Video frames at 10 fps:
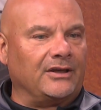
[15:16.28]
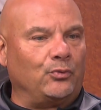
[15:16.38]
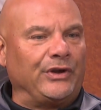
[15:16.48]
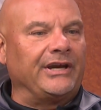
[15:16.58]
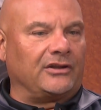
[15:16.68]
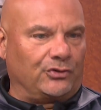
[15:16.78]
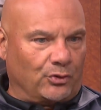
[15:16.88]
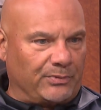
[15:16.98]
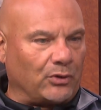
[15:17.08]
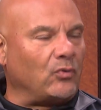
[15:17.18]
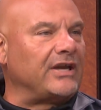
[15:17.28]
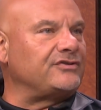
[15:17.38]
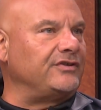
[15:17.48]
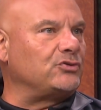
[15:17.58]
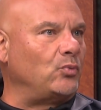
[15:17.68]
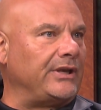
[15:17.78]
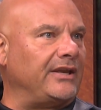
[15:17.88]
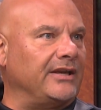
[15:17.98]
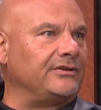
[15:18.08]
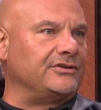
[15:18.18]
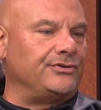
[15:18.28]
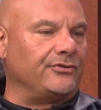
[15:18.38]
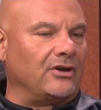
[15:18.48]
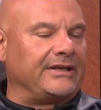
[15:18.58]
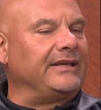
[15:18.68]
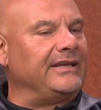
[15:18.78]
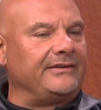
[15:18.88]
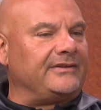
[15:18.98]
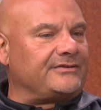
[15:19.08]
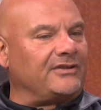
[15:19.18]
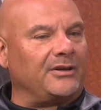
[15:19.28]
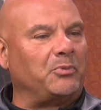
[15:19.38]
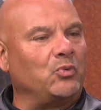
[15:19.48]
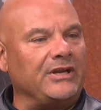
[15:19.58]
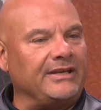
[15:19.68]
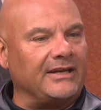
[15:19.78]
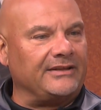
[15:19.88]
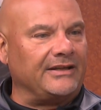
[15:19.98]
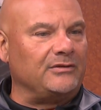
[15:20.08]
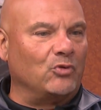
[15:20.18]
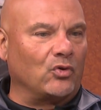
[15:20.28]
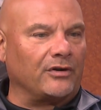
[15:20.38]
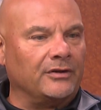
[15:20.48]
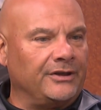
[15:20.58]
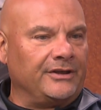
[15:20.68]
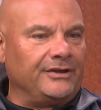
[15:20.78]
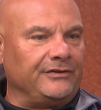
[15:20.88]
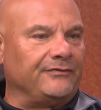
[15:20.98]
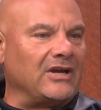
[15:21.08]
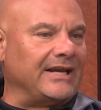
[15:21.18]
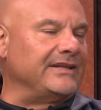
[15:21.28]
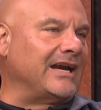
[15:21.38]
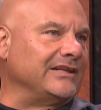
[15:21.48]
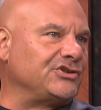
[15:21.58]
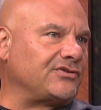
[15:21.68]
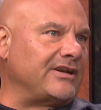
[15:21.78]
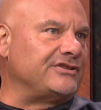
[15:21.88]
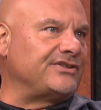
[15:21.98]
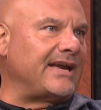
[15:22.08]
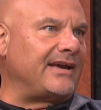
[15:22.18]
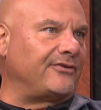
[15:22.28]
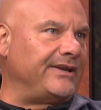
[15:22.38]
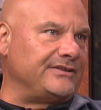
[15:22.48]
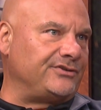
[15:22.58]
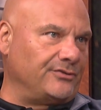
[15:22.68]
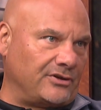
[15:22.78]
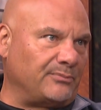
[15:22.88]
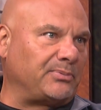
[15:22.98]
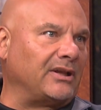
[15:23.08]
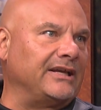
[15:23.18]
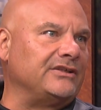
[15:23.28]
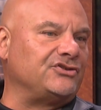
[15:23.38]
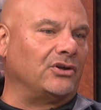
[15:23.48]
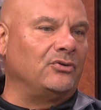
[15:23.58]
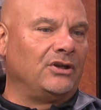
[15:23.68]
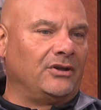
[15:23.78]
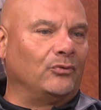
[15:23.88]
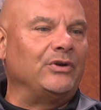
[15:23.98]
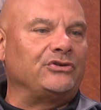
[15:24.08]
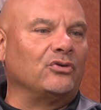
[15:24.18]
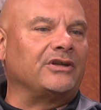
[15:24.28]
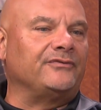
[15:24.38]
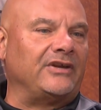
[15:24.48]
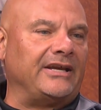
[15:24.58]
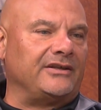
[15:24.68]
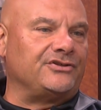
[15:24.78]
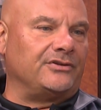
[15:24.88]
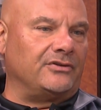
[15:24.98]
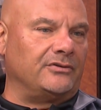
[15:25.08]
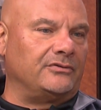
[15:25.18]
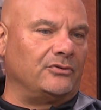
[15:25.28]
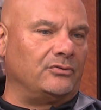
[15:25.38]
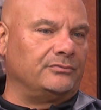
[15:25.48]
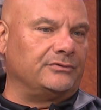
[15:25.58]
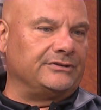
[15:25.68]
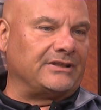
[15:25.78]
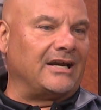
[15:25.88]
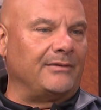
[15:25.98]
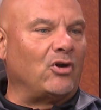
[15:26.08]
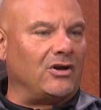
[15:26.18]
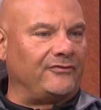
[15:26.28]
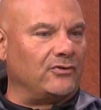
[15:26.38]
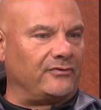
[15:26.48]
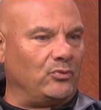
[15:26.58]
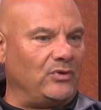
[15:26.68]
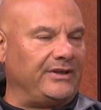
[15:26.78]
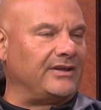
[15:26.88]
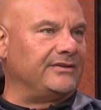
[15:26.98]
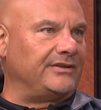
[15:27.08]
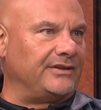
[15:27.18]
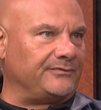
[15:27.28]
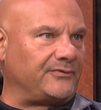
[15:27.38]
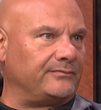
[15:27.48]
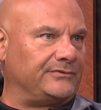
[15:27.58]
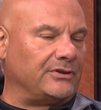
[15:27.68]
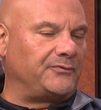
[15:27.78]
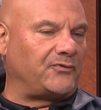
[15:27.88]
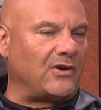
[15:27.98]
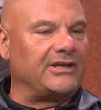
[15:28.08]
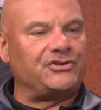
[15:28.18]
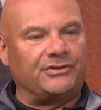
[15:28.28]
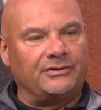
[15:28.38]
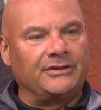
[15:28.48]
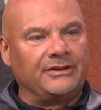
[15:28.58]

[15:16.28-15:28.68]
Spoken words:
We got a little bit of rest this weekend because you're not going to get this type of weekend anymore. You've got 9 straight Saturdays you're going to play, so we took advantage of the time off over the weekend to get fresh and